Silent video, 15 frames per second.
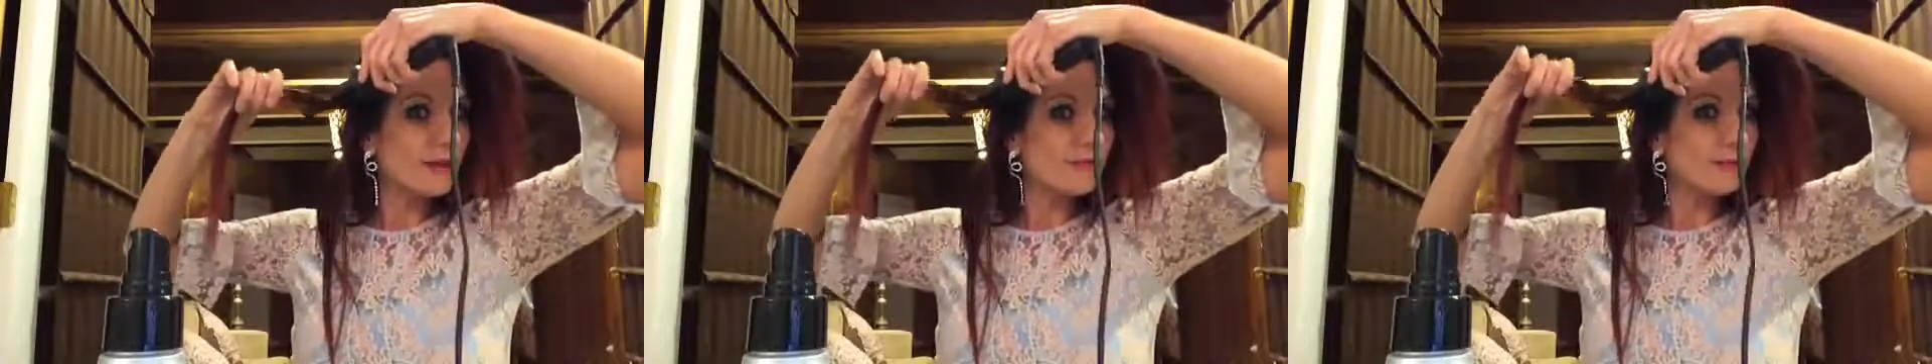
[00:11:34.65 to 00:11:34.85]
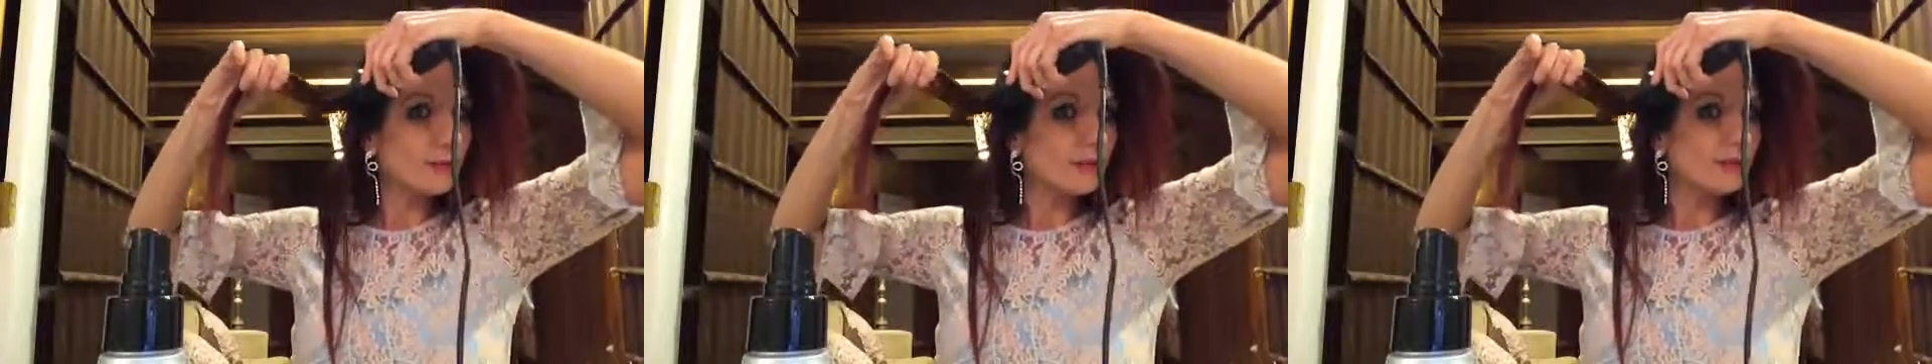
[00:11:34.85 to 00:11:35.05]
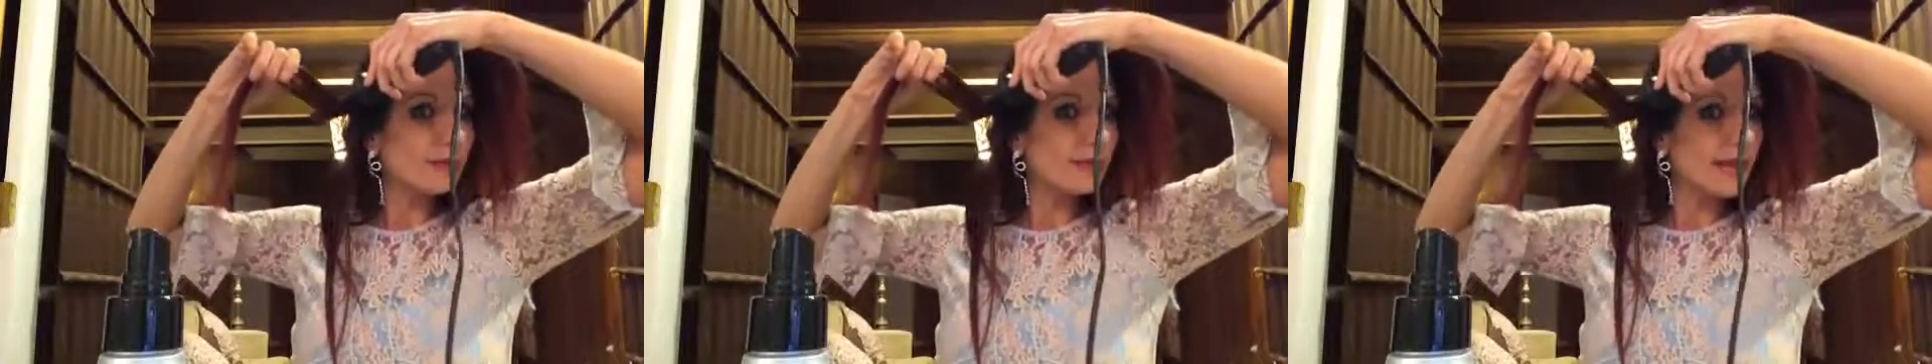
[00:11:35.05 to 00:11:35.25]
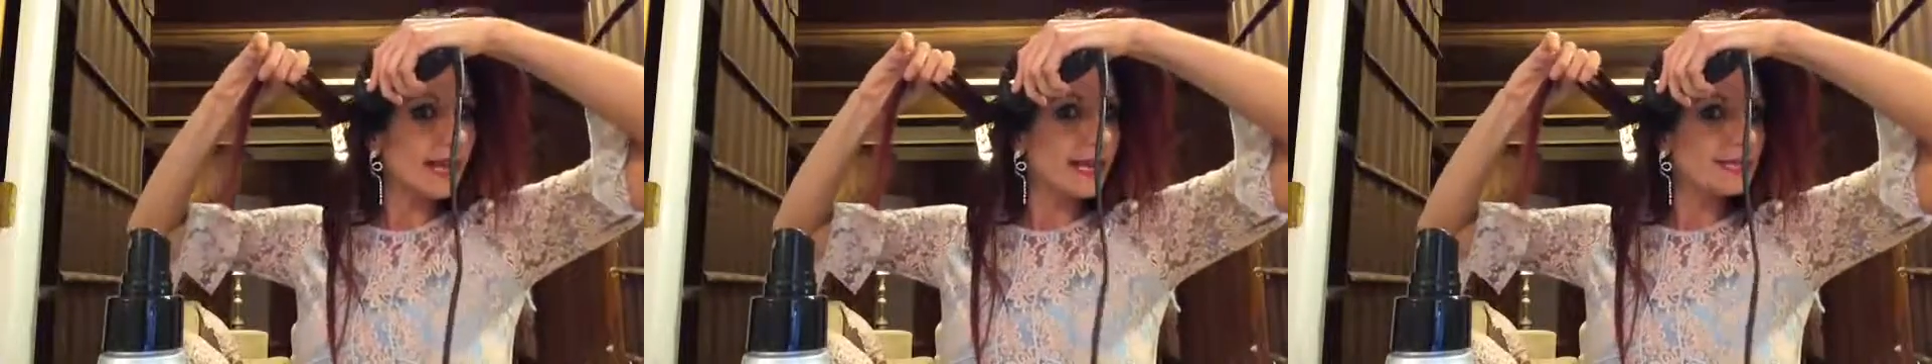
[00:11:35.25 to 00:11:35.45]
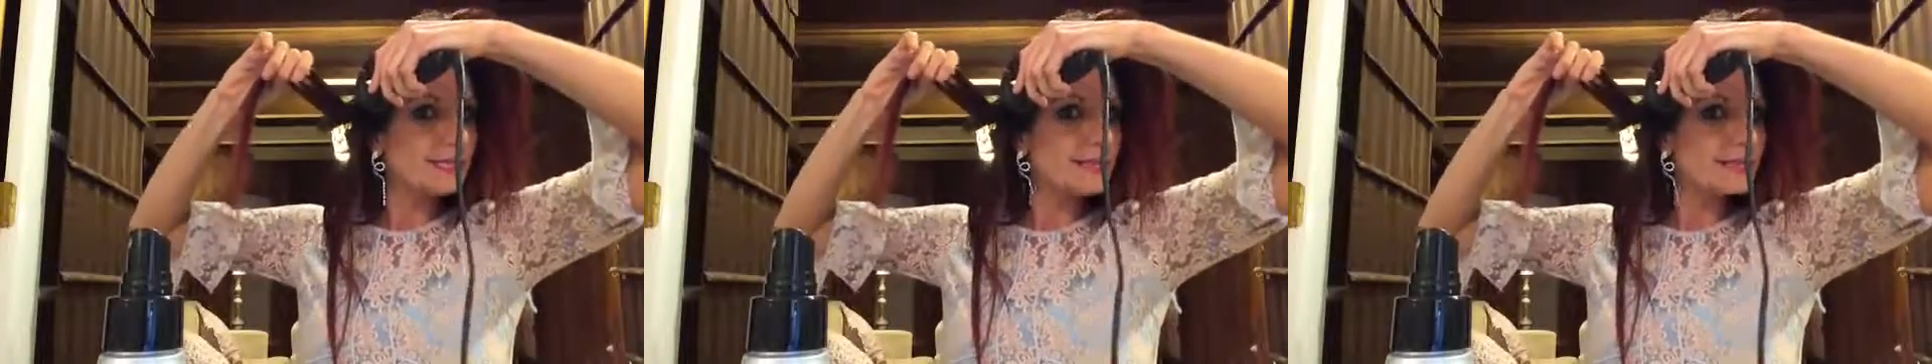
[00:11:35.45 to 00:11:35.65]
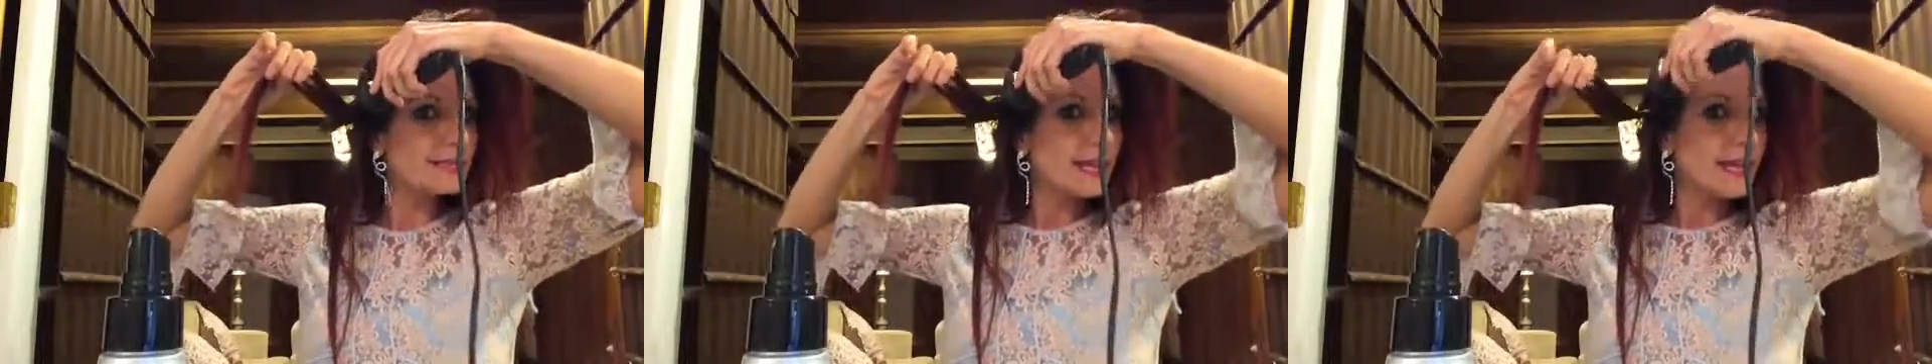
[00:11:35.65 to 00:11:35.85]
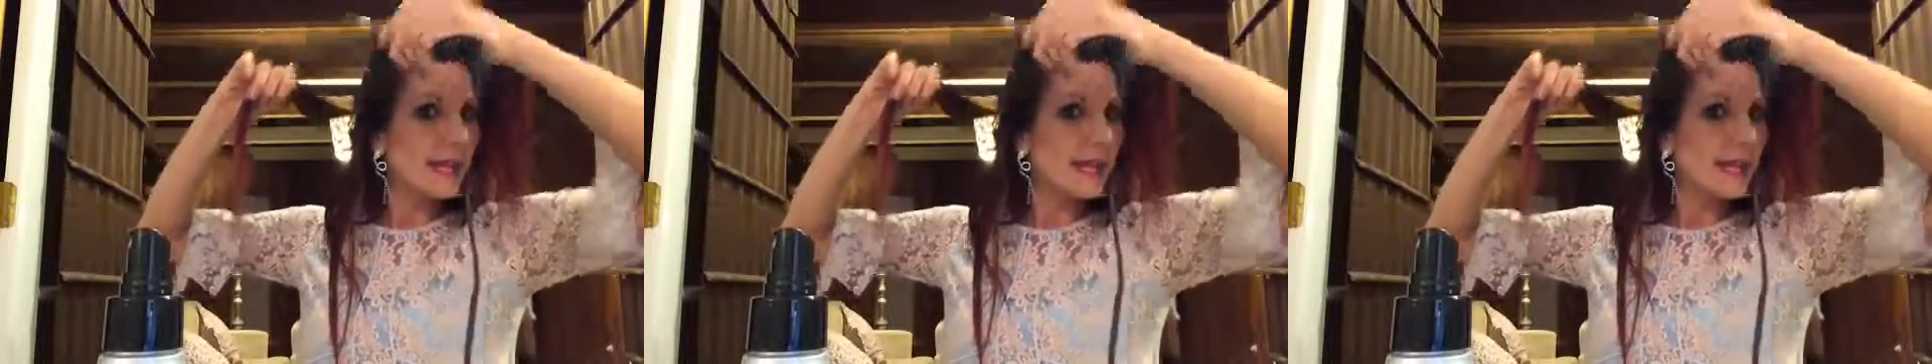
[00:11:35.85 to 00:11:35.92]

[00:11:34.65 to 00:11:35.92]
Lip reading: from your face,